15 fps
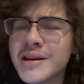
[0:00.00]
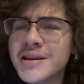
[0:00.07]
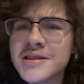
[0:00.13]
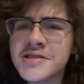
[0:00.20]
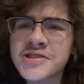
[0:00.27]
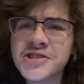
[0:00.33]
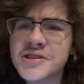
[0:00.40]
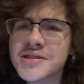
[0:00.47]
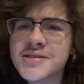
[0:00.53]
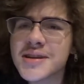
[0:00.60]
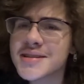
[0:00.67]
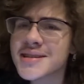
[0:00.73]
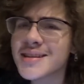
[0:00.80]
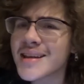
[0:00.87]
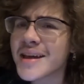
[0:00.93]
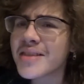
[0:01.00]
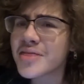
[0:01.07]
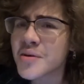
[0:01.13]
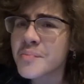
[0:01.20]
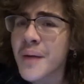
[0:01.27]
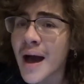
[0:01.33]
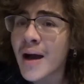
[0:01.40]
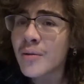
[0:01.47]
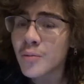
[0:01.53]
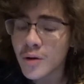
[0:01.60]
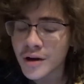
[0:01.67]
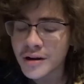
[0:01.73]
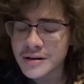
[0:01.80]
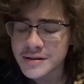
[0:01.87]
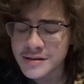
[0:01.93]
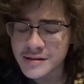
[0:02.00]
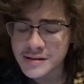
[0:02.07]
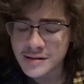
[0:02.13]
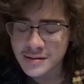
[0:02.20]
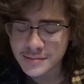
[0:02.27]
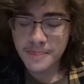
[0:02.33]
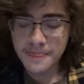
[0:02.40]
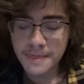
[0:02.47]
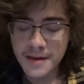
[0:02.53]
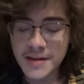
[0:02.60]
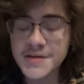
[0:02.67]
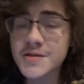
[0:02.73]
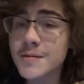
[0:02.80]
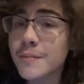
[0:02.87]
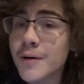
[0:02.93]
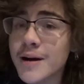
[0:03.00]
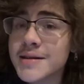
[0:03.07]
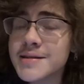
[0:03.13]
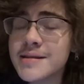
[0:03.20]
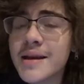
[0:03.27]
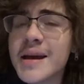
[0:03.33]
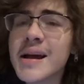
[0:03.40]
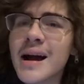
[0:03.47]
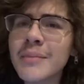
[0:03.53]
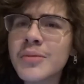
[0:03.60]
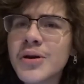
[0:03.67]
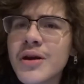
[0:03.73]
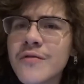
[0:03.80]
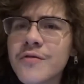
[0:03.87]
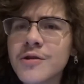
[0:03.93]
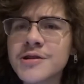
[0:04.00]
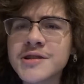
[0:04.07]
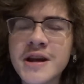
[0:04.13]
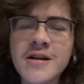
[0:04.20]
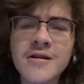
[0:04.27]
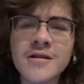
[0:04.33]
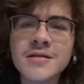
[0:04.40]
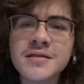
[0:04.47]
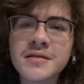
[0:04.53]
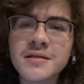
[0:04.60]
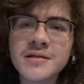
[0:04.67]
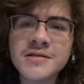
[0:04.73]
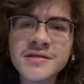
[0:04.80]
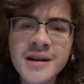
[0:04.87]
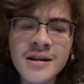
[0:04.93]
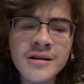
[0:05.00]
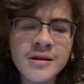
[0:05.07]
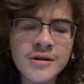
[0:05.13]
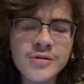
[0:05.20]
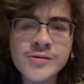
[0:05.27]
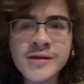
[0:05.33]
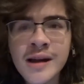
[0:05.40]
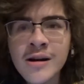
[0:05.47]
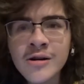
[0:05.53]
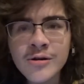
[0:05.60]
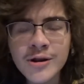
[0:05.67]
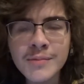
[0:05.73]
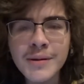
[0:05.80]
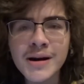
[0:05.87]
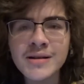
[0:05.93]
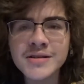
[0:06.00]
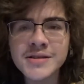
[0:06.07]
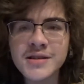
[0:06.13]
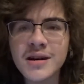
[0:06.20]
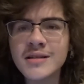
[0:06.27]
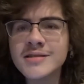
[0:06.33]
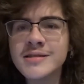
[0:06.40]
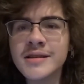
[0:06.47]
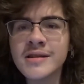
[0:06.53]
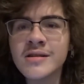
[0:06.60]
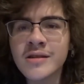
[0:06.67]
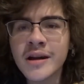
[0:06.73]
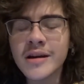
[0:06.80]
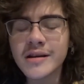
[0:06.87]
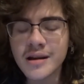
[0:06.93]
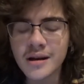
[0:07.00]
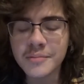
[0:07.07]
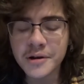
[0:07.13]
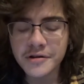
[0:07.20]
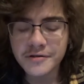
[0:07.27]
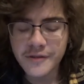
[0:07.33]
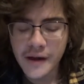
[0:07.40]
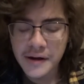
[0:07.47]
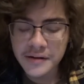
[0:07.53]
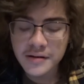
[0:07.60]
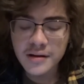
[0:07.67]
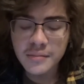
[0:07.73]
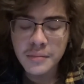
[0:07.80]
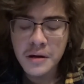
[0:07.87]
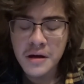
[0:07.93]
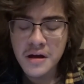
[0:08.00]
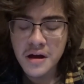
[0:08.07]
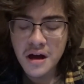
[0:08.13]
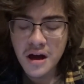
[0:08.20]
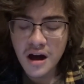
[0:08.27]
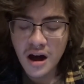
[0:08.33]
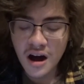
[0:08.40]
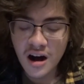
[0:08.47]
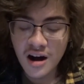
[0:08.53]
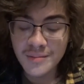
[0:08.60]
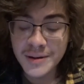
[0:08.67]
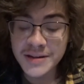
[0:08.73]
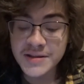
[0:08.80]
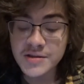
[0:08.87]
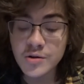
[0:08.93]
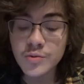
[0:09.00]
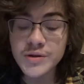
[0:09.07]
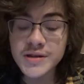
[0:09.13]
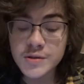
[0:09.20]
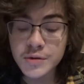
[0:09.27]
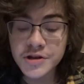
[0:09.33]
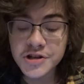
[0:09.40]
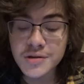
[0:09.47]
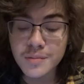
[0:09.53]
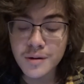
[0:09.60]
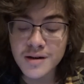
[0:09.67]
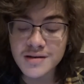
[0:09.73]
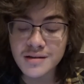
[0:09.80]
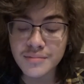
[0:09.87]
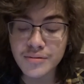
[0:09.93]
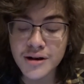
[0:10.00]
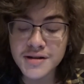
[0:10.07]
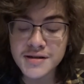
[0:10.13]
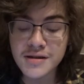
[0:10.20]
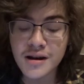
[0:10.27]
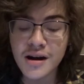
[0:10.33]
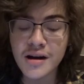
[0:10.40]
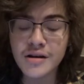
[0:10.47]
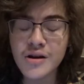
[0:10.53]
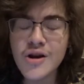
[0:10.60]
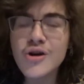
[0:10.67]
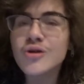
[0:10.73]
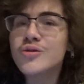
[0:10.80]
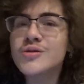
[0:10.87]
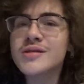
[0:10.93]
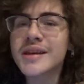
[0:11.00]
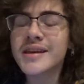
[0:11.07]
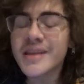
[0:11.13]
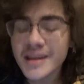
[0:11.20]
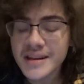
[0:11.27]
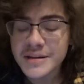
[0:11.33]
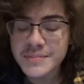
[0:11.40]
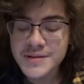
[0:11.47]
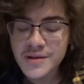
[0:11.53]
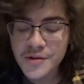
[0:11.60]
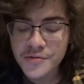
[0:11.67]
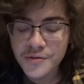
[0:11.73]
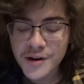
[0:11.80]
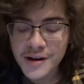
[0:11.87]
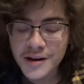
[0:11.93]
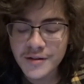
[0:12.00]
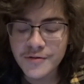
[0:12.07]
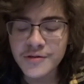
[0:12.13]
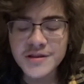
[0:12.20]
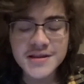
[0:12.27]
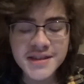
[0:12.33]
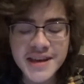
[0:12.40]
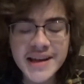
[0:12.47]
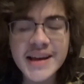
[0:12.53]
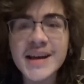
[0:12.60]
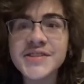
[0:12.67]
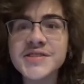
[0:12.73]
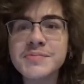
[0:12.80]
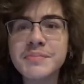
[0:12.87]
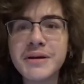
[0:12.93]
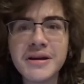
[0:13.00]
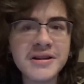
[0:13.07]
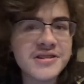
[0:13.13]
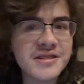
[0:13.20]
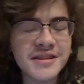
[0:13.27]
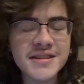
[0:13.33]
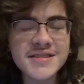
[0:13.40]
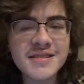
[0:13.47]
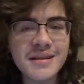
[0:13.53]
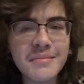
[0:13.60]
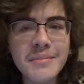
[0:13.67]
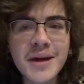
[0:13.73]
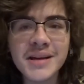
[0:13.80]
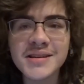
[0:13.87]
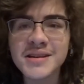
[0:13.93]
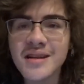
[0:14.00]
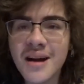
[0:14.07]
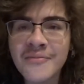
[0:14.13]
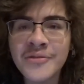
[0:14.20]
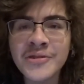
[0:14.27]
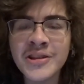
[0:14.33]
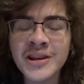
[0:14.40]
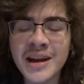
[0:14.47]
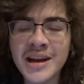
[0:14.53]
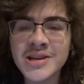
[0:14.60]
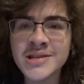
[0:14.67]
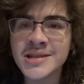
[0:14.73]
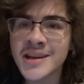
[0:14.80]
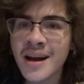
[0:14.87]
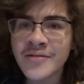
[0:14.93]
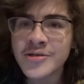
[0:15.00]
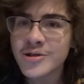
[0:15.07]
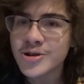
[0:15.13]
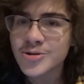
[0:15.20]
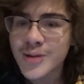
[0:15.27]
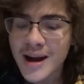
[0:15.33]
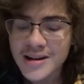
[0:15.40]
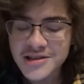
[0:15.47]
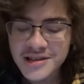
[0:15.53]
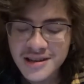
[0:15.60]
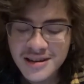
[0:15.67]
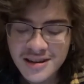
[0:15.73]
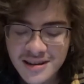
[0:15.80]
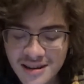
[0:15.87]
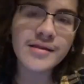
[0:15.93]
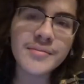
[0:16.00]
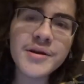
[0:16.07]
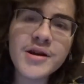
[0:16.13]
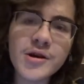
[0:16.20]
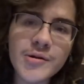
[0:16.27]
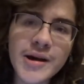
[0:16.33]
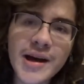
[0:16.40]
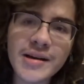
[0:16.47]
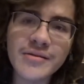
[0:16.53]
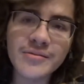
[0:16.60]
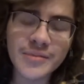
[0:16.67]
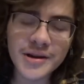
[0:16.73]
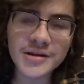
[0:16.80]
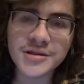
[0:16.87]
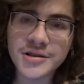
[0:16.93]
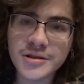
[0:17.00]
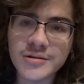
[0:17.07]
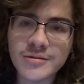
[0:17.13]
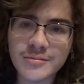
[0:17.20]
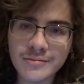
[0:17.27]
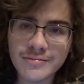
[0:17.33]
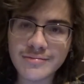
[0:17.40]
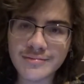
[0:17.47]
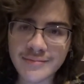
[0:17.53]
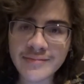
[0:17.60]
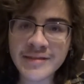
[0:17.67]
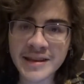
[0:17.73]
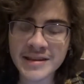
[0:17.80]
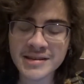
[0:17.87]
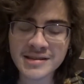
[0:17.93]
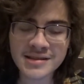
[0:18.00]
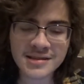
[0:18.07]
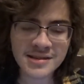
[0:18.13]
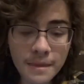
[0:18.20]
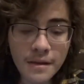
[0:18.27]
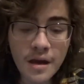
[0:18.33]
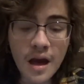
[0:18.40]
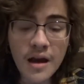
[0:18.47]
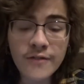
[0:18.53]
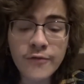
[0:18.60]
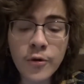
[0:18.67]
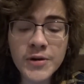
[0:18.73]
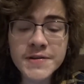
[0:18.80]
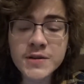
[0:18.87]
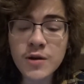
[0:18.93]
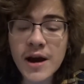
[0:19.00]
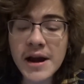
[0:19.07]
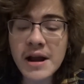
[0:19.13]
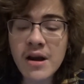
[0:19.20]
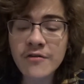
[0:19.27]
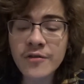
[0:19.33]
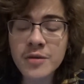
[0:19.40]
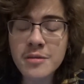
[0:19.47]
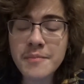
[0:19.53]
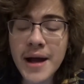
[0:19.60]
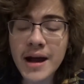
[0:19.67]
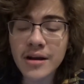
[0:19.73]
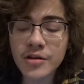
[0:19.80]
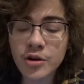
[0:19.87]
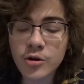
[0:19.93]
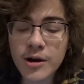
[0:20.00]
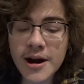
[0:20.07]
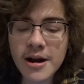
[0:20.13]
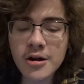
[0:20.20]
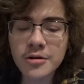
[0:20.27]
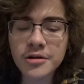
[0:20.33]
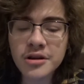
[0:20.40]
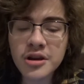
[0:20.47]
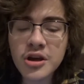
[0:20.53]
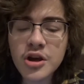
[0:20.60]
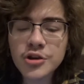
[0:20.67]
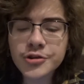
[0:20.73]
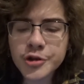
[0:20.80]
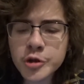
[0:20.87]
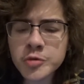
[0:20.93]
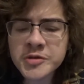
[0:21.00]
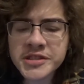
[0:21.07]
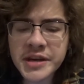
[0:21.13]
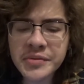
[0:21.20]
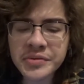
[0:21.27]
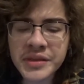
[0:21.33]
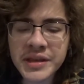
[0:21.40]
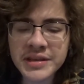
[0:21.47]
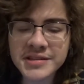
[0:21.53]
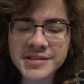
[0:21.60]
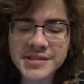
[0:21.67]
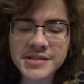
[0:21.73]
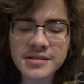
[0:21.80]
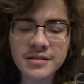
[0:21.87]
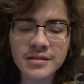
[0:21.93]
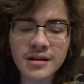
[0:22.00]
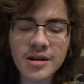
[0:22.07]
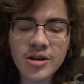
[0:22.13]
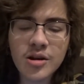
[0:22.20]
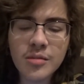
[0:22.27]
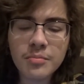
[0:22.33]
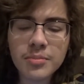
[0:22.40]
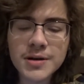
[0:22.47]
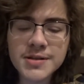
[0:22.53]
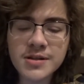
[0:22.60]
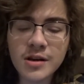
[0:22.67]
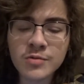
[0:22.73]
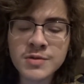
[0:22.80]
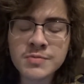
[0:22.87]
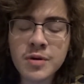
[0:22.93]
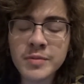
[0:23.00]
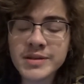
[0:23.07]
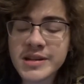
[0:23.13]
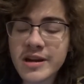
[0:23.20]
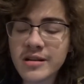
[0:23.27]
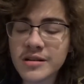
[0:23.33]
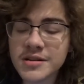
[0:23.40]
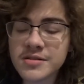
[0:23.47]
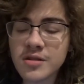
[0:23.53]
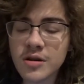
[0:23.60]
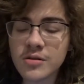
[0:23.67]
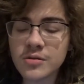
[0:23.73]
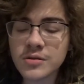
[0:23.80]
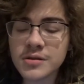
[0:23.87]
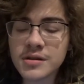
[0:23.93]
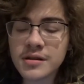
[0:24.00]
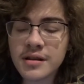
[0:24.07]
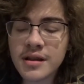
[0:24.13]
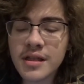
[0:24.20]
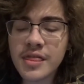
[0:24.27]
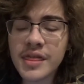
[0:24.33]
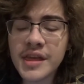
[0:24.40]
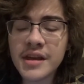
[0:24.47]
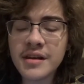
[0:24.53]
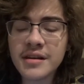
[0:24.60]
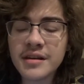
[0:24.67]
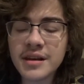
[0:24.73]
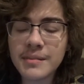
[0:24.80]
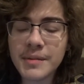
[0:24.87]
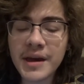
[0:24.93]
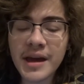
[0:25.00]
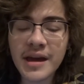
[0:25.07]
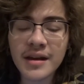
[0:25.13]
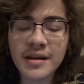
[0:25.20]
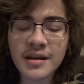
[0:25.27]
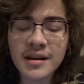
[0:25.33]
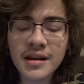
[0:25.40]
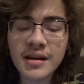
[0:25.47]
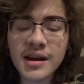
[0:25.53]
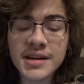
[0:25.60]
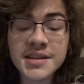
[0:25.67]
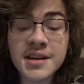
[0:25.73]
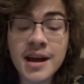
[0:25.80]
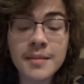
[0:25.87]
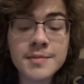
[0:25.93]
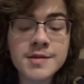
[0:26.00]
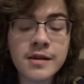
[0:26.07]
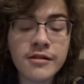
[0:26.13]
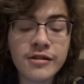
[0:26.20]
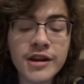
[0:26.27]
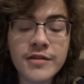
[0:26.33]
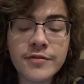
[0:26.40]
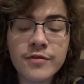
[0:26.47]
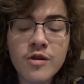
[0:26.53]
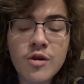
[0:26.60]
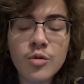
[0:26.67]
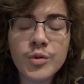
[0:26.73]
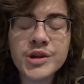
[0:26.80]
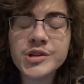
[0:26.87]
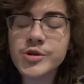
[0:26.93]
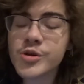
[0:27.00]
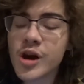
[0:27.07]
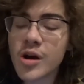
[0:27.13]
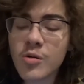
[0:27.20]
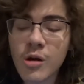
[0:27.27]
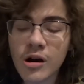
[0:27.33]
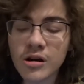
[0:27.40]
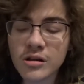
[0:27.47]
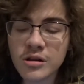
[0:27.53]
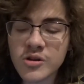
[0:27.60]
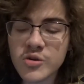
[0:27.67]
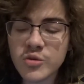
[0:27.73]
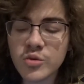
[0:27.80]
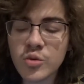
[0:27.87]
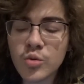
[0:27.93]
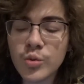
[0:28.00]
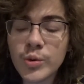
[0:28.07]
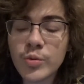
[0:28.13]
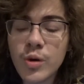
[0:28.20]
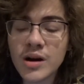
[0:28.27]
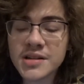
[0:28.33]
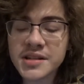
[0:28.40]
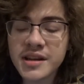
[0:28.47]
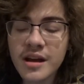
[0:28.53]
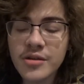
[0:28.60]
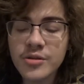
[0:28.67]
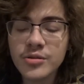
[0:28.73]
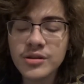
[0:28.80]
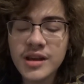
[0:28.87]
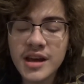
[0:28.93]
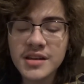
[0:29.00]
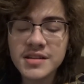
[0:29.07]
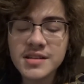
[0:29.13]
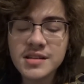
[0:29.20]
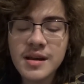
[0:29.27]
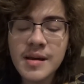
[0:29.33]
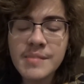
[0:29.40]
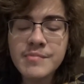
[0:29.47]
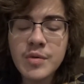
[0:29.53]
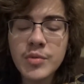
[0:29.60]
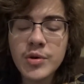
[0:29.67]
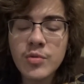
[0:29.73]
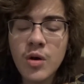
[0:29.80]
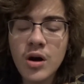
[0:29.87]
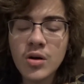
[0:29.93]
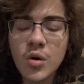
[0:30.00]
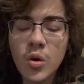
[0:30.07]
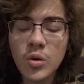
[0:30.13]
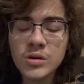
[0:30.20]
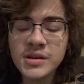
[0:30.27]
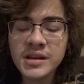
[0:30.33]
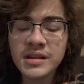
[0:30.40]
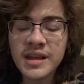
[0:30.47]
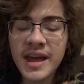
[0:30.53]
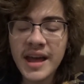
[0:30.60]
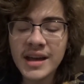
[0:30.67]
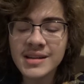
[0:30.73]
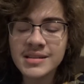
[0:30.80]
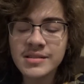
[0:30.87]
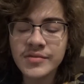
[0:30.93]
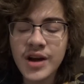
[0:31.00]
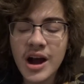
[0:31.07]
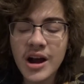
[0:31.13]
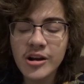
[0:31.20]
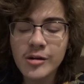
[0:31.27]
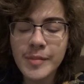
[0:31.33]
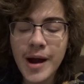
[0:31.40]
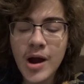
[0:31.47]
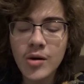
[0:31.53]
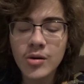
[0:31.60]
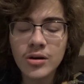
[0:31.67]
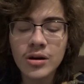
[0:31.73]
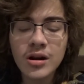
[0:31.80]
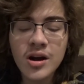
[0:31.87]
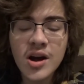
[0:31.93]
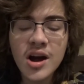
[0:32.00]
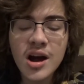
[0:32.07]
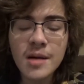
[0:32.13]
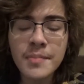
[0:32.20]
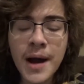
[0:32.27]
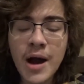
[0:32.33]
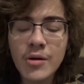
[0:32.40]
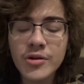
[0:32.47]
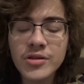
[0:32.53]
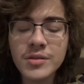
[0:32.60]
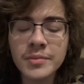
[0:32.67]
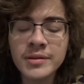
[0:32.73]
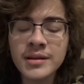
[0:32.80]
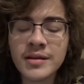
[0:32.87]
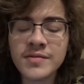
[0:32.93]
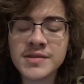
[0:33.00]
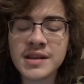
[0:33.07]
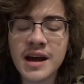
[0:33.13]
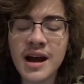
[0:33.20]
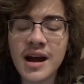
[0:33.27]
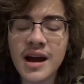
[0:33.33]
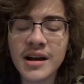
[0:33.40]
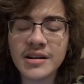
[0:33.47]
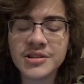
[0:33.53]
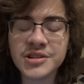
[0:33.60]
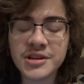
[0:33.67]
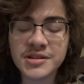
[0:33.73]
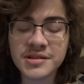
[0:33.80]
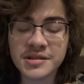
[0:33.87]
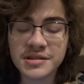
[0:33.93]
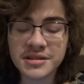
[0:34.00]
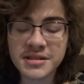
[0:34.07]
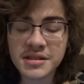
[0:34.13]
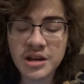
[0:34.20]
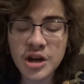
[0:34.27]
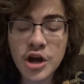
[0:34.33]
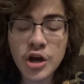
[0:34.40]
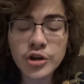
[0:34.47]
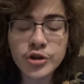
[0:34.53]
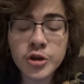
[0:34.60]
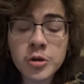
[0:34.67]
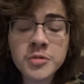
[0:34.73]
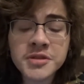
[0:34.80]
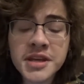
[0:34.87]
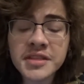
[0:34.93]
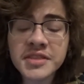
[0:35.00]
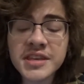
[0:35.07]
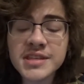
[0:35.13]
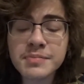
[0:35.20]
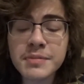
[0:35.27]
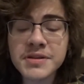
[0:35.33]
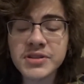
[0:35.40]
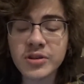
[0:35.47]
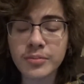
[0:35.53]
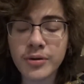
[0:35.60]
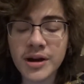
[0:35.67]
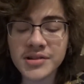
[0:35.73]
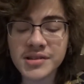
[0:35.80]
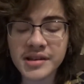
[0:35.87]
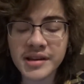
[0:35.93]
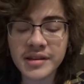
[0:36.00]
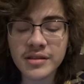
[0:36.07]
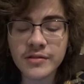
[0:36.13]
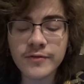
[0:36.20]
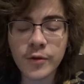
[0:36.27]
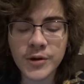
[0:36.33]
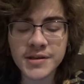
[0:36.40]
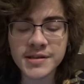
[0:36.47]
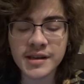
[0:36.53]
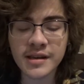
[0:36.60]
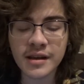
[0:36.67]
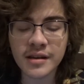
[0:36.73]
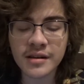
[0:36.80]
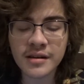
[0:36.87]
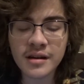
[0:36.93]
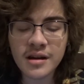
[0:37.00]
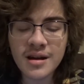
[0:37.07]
He just doesn't like the bad ones. And so Brett's like, I'm looking for a terrorist. And then Derek, who's now going by Hassan's like, okay, yeah, I'm gonna find him. And so we switch to President Prescott, who's, like, getting himself ready for this kick-ass speech that he's gonna make to comfort the nation after a tragedy. Let me go ahead and read you this. A voice cried out from the back of the crowd. You did this! Prescott was momentarily startled. Then he began. In times of grief, we do not walk alone. We walk together, yes, but we walk holding the hands of a higher power, a power that believes in a higher justice. You did this, Mr. President, the voice again.